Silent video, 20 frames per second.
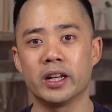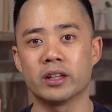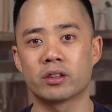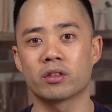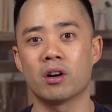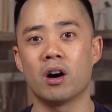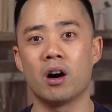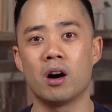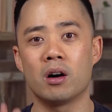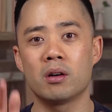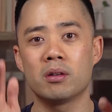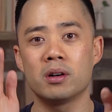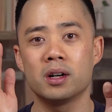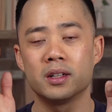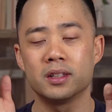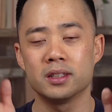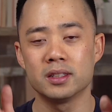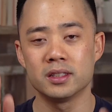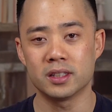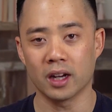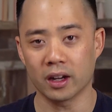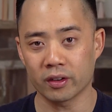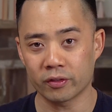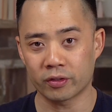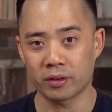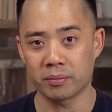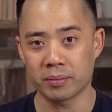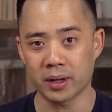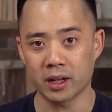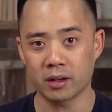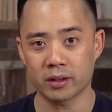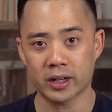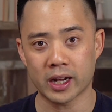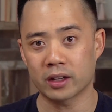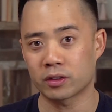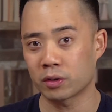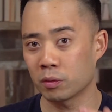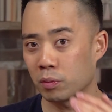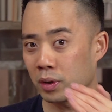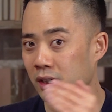It's all done for me, okay?
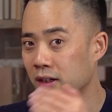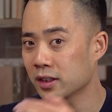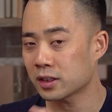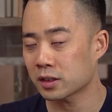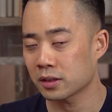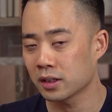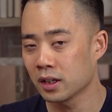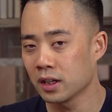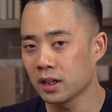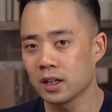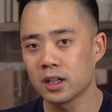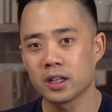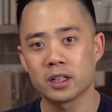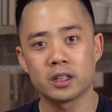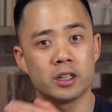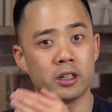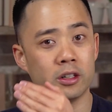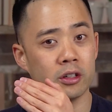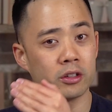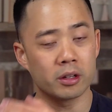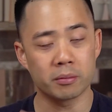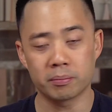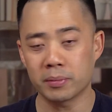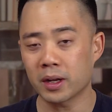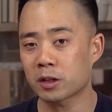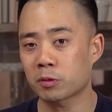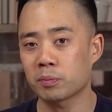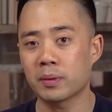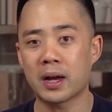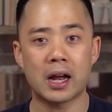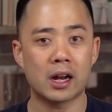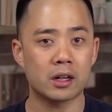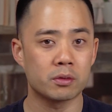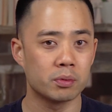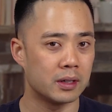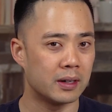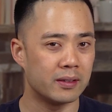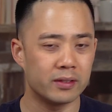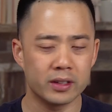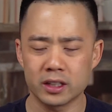So whether you're using Mixmax,
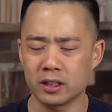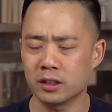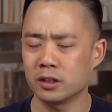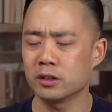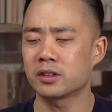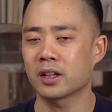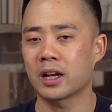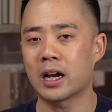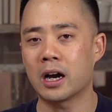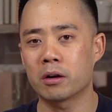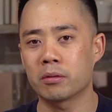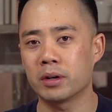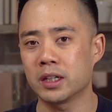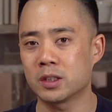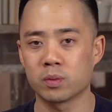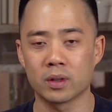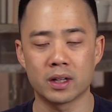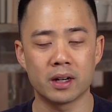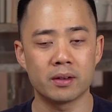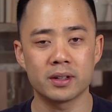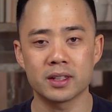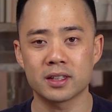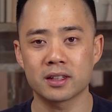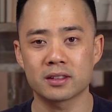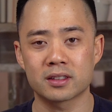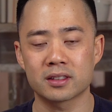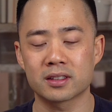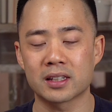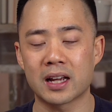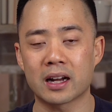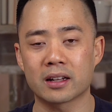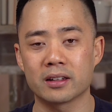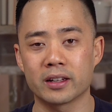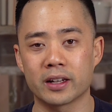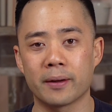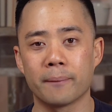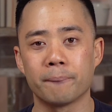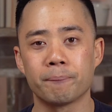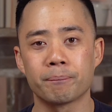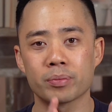whether you're using Outreach, whatever it is
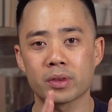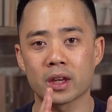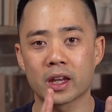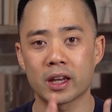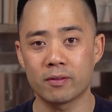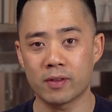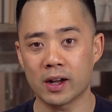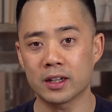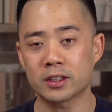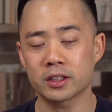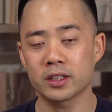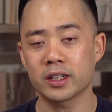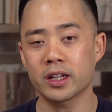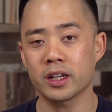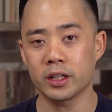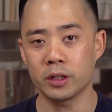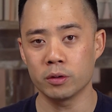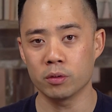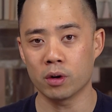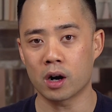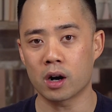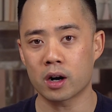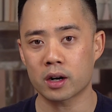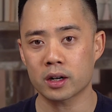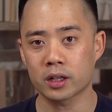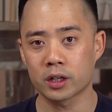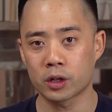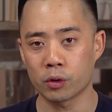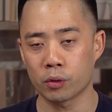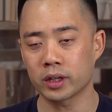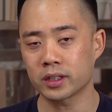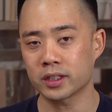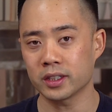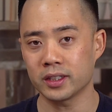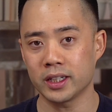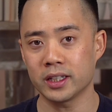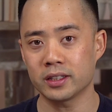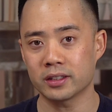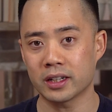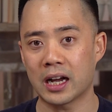exactly, eventually you are going to
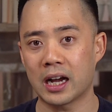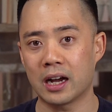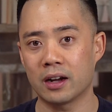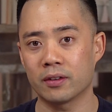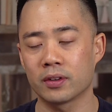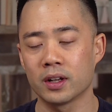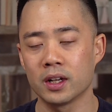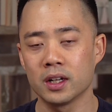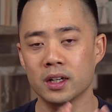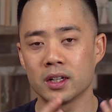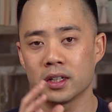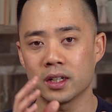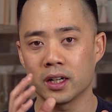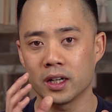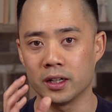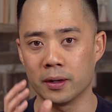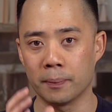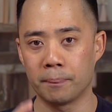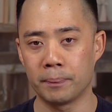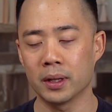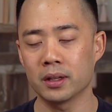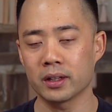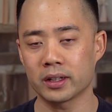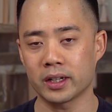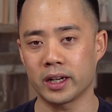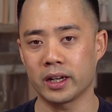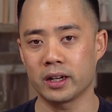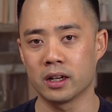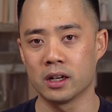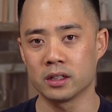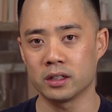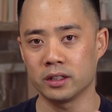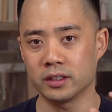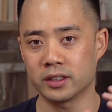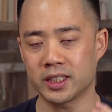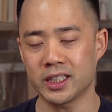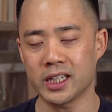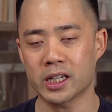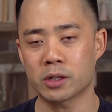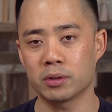need to have an ability to
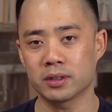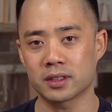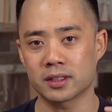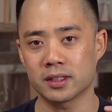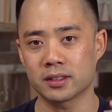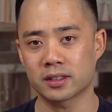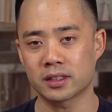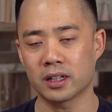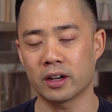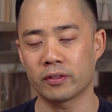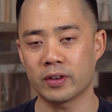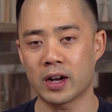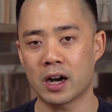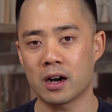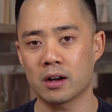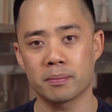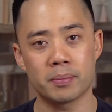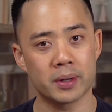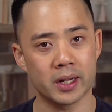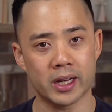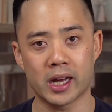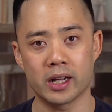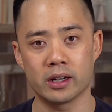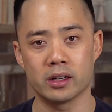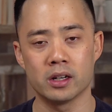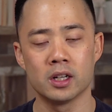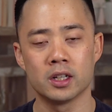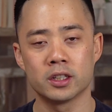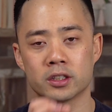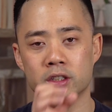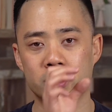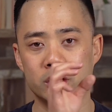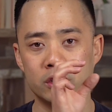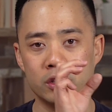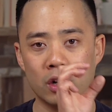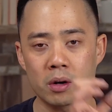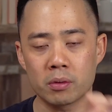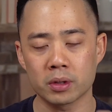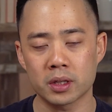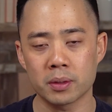sequence this stuff out. But again,
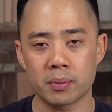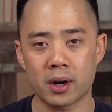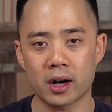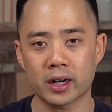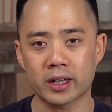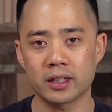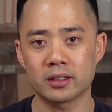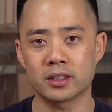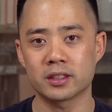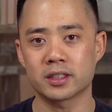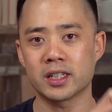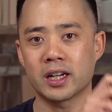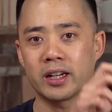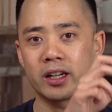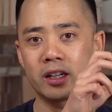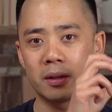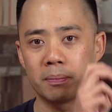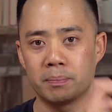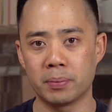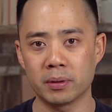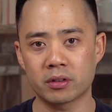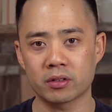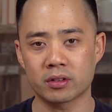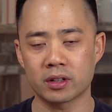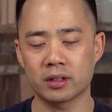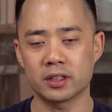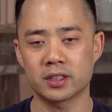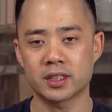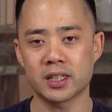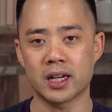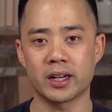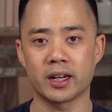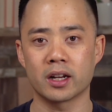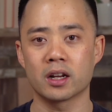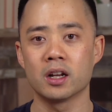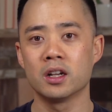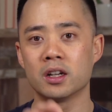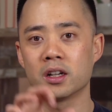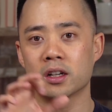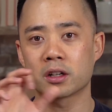start with the market understanding, the business understanding,
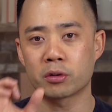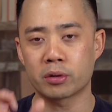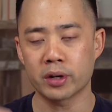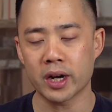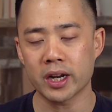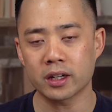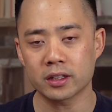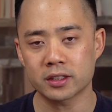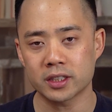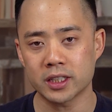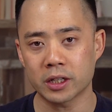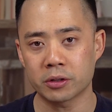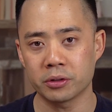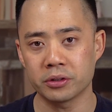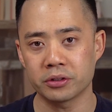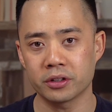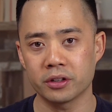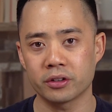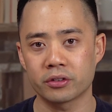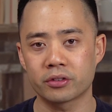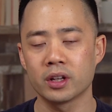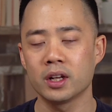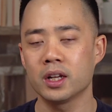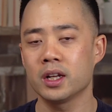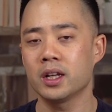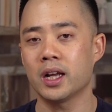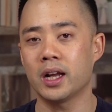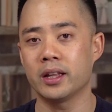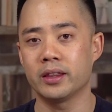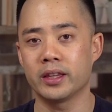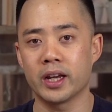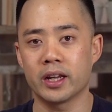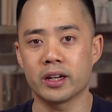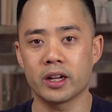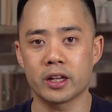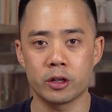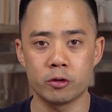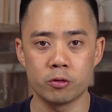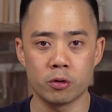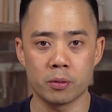create your sequences, and then
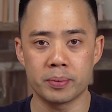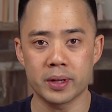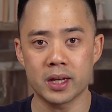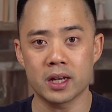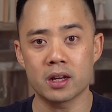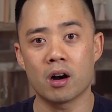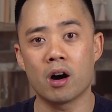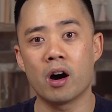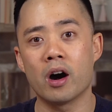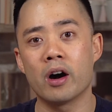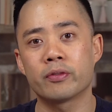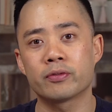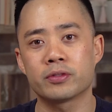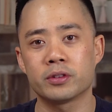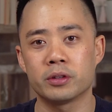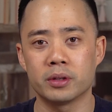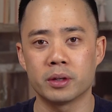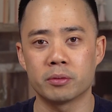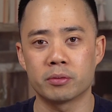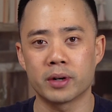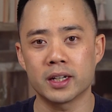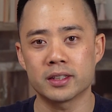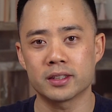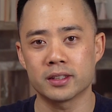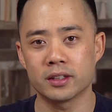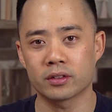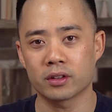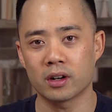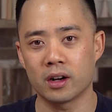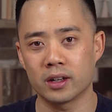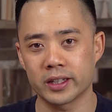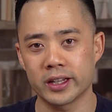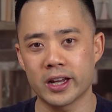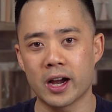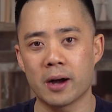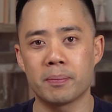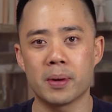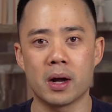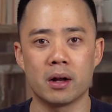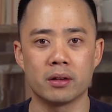you will be off to the races on the
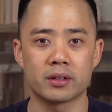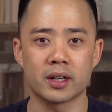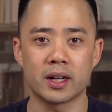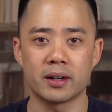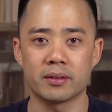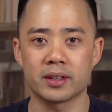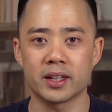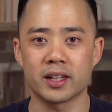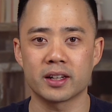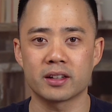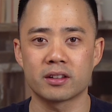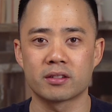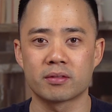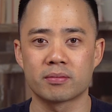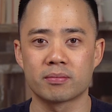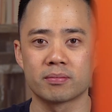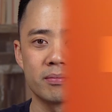outbound side of things.